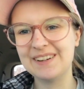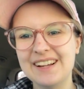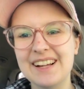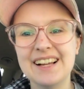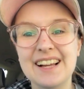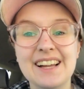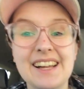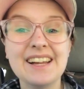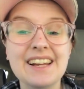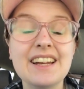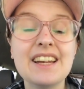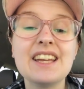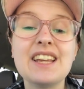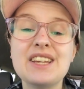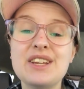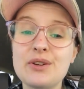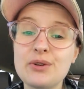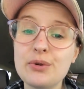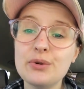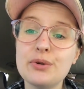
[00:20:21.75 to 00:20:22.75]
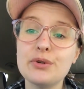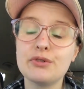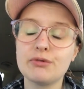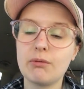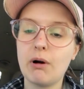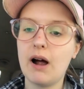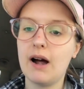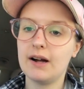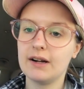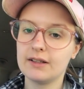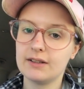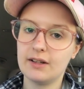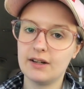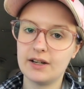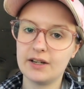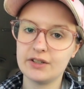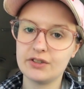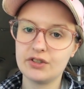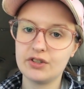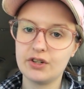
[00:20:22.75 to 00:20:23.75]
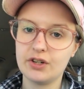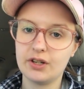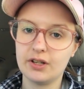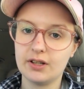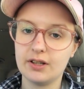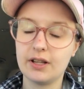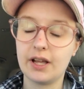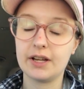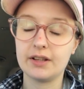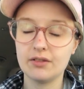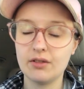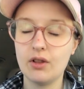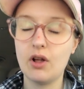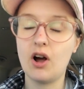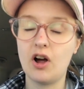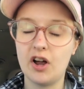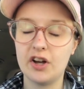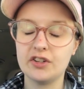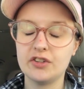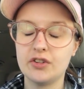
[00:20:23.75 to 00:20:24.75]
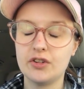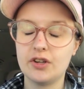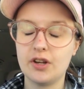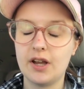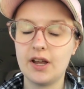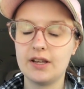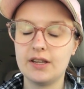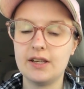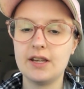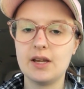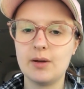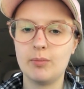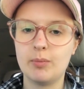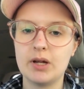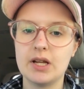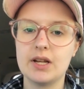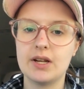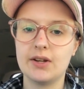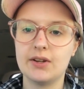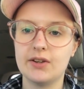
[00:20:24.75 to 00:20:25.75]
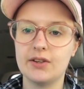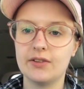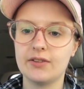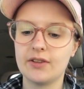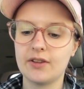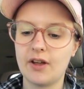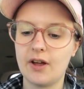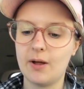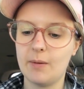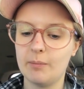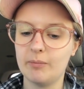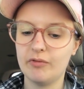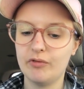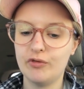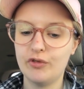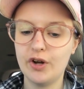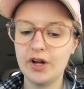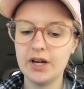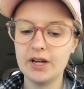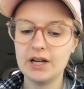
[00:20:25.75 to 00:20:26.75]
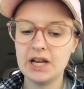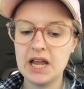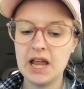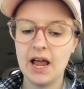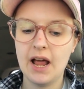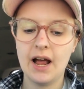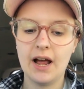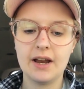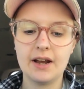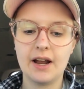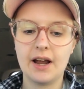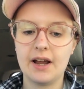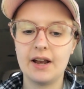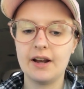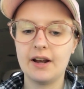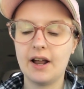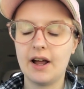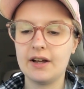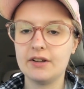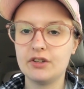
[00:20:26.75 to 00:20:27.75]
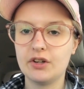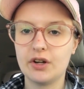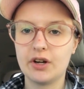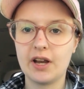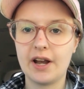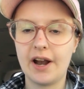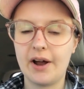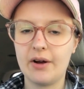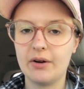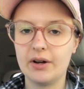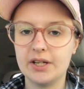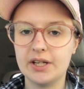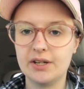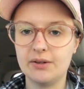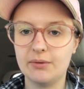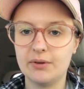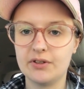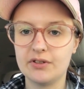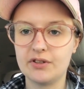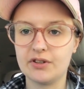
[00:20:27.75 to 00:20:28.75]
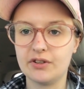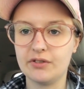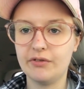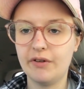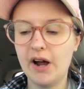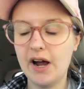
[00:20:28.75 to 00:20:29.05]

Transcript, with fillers: pillow. He had a huge rock lodged, like lodged deep in his um, foot. And then I took it out and he was just